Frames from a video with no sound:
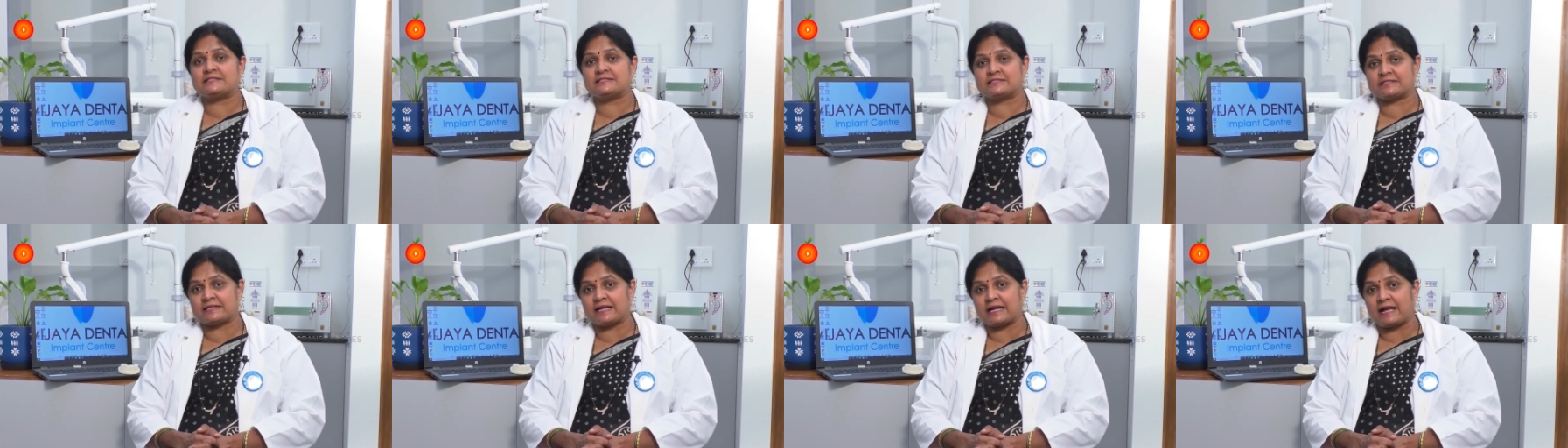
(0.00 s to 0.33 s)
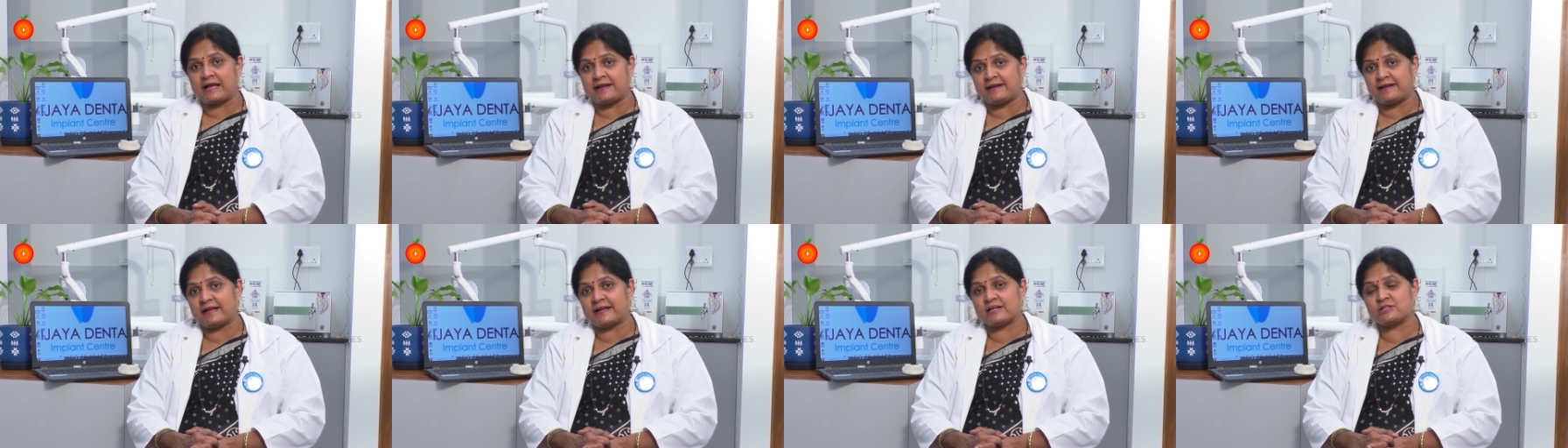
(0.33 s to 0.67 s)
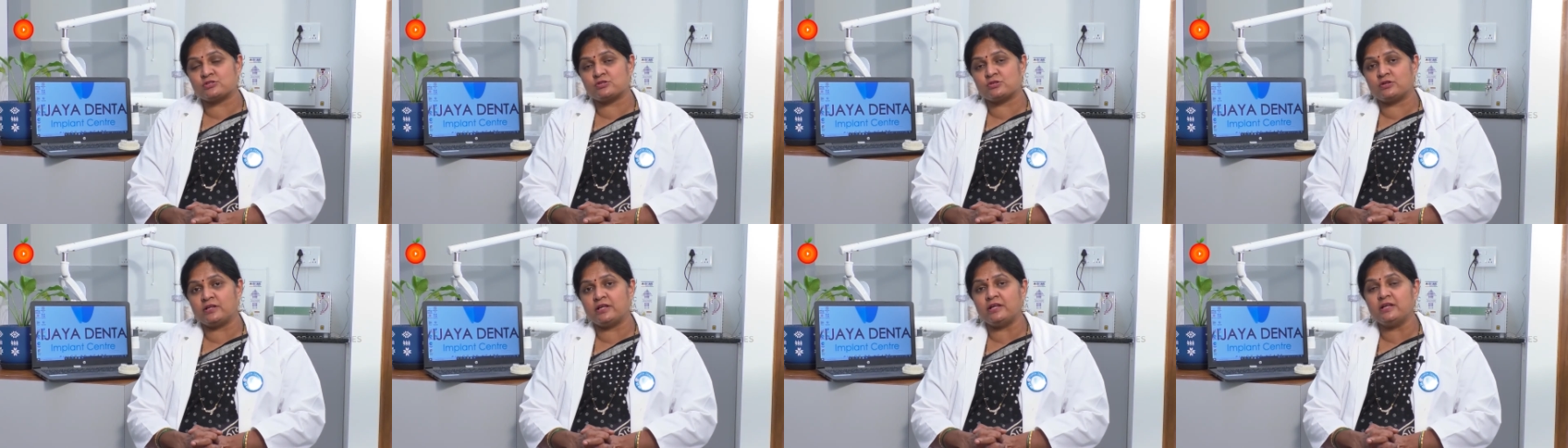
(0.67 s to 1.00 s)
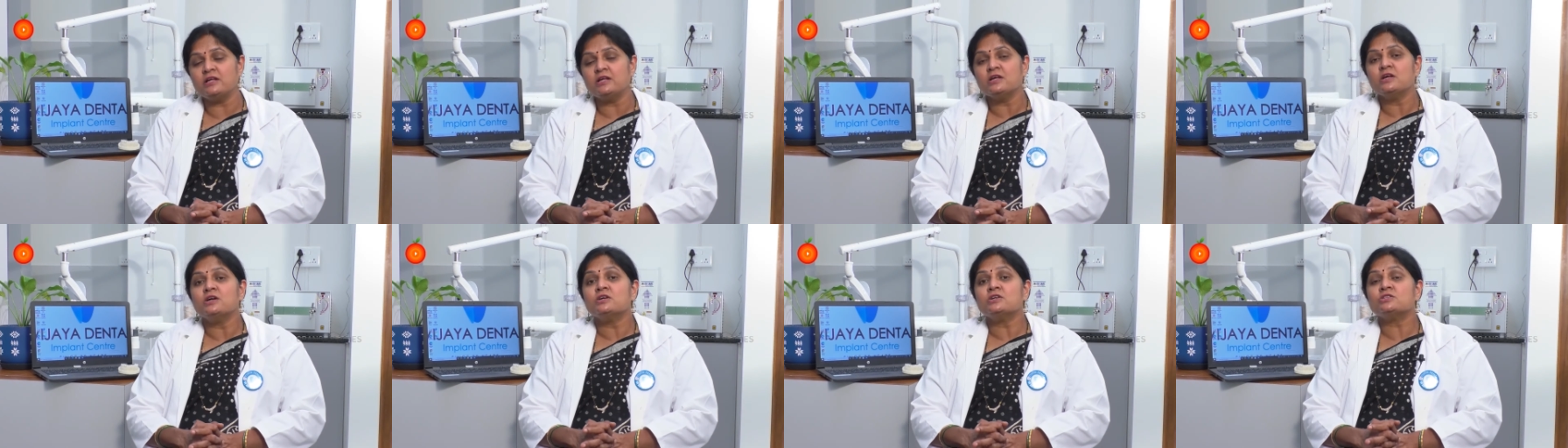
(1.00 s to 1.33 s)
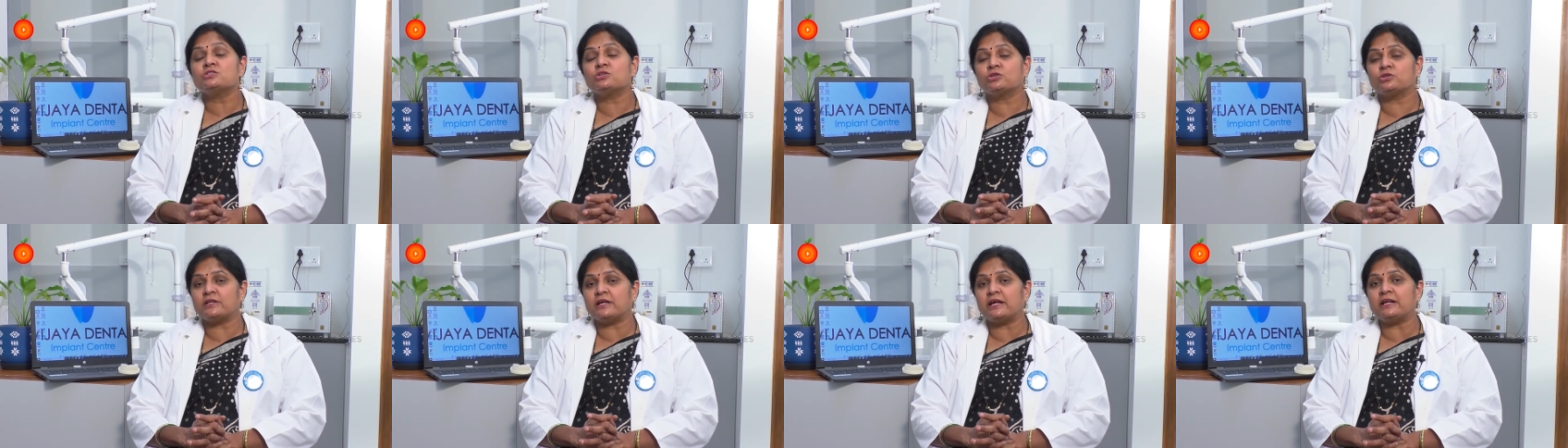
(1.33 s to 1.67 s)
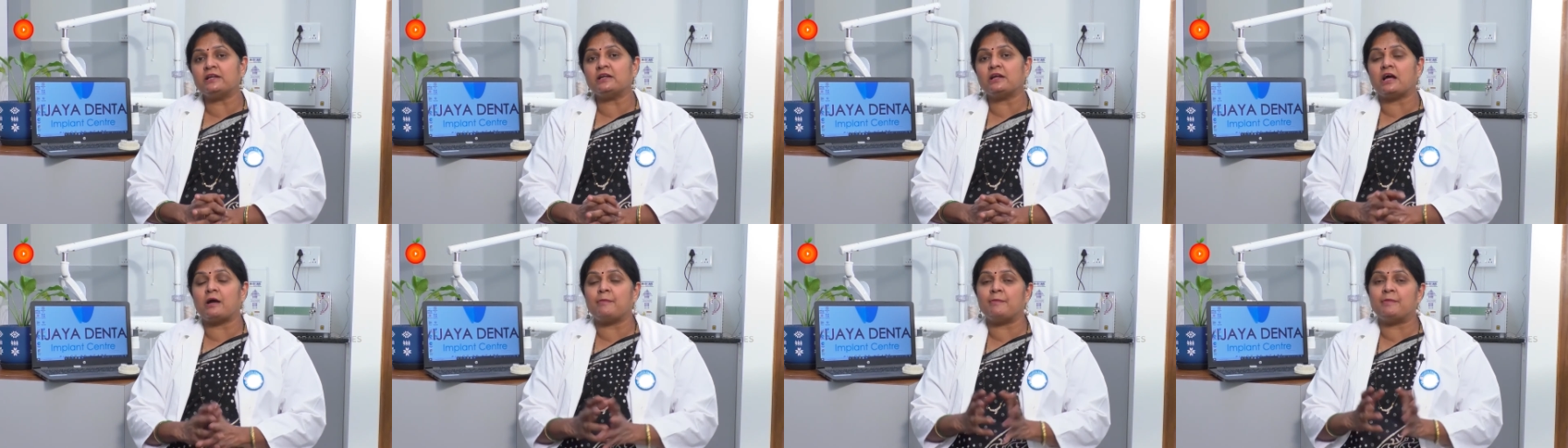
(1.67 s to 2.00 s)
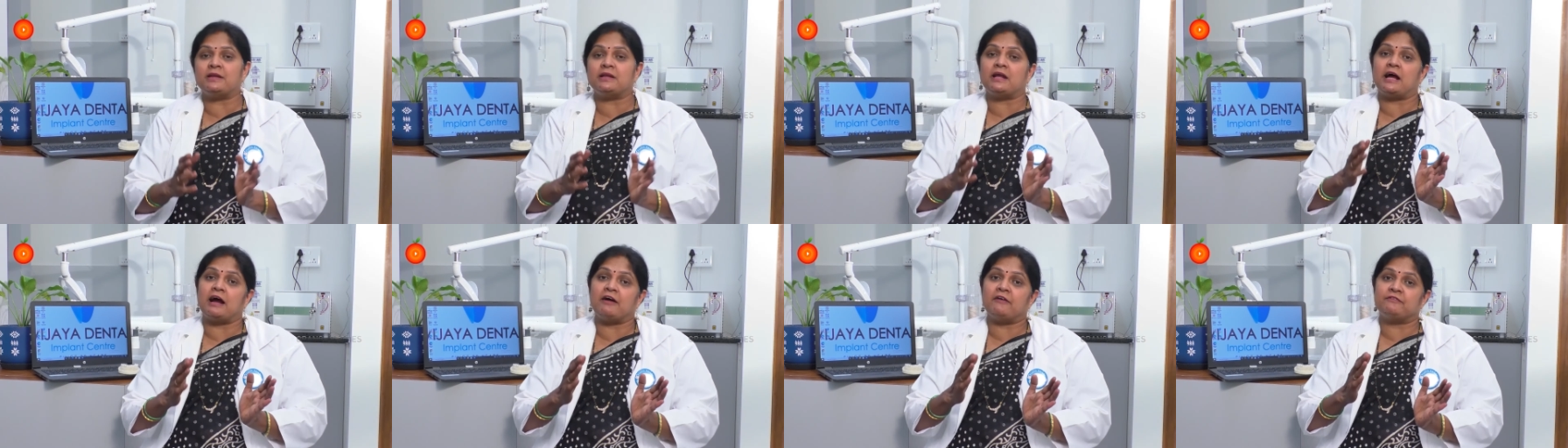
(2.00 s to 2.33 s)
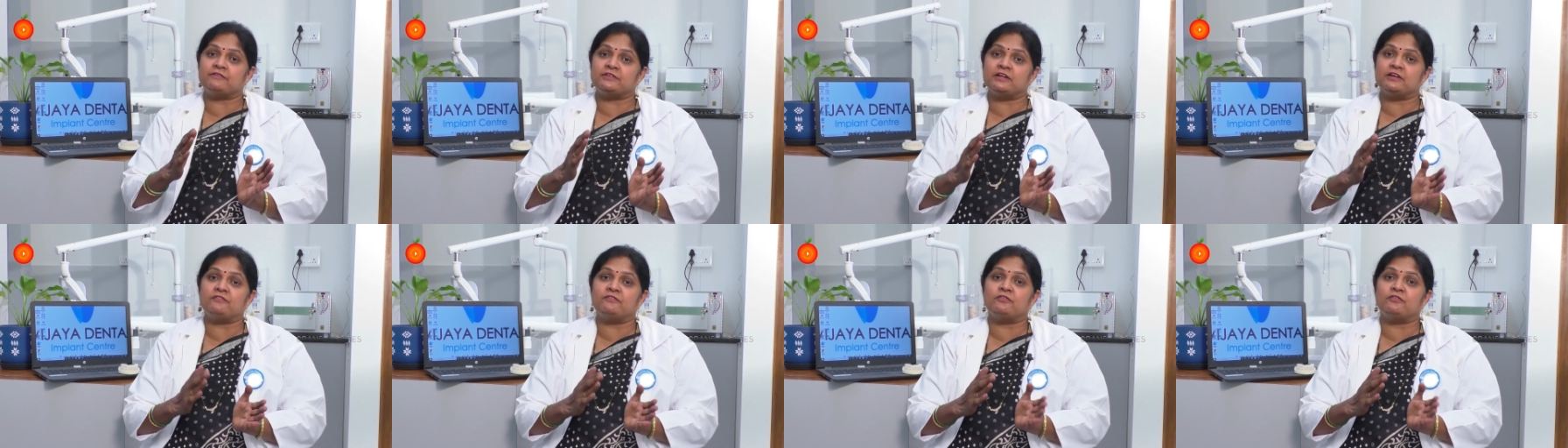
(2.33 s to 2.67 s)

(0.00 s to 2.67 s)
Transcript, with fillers: scan actually so that I mean after